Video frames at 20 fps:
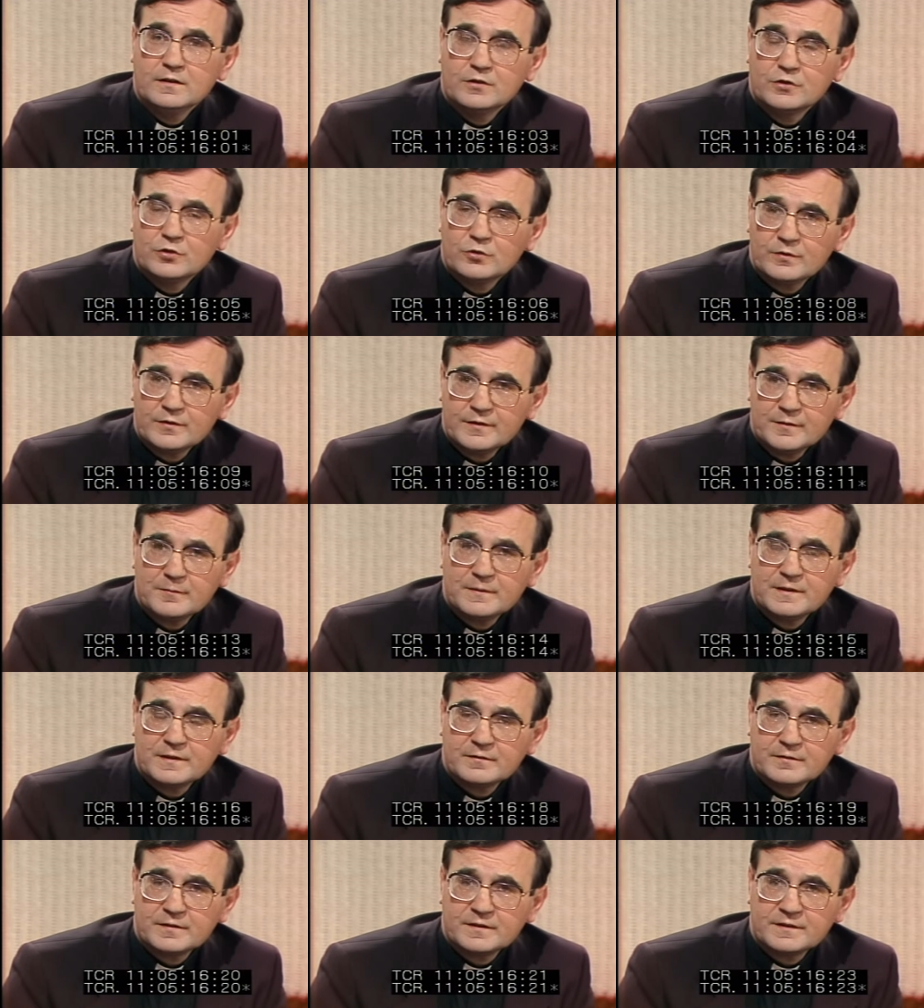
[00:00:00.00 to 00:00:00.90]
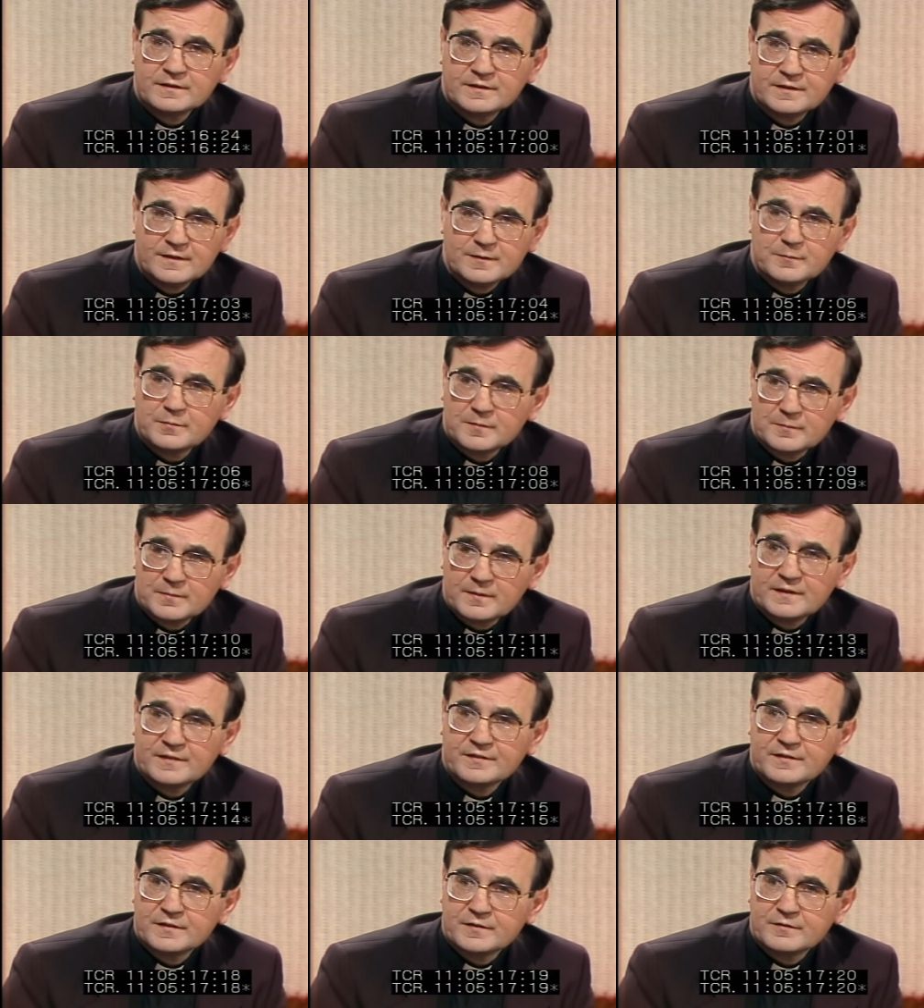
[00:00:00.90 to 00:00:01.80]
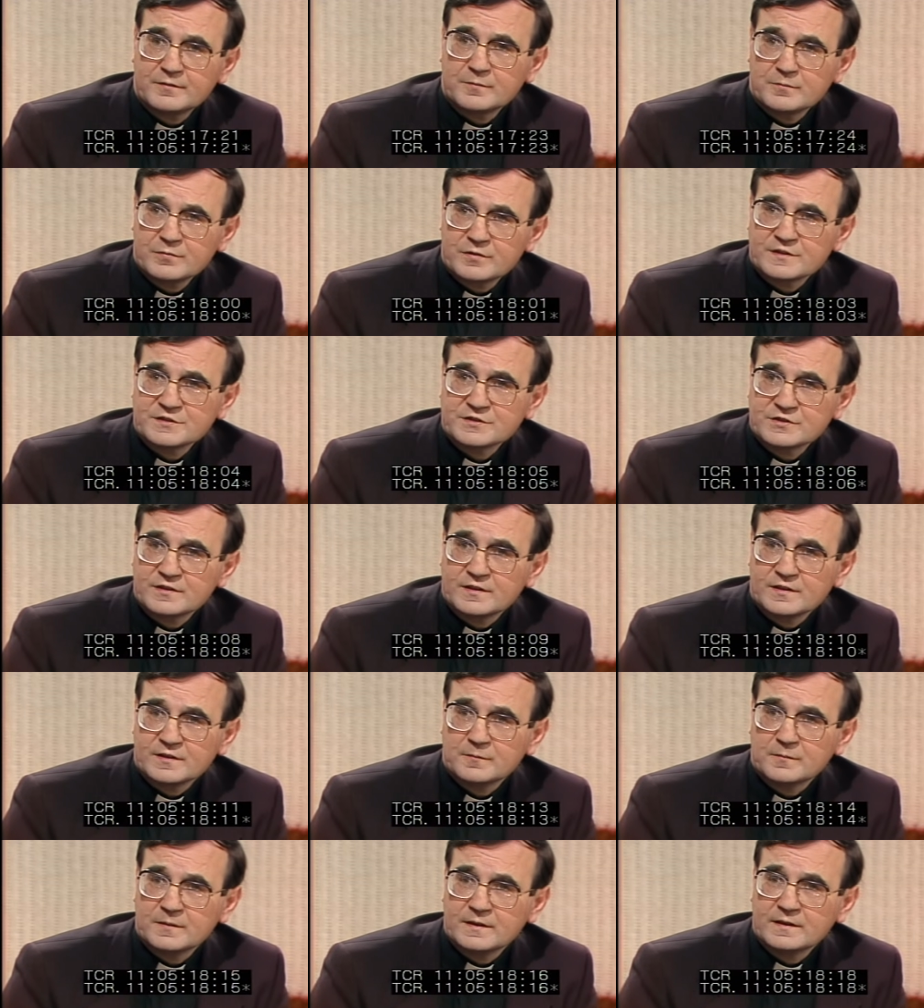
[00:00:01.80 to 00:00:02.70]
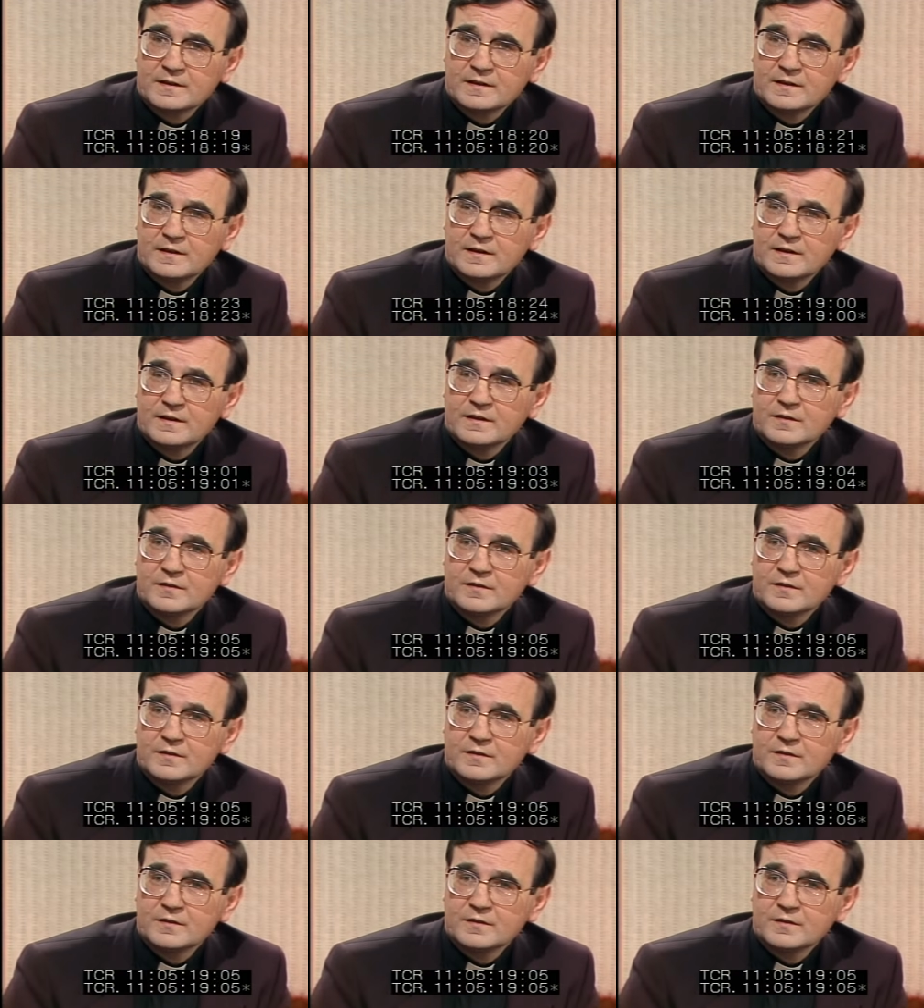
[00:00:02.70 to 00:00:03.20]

2 of them made a very deep and positive impression on me,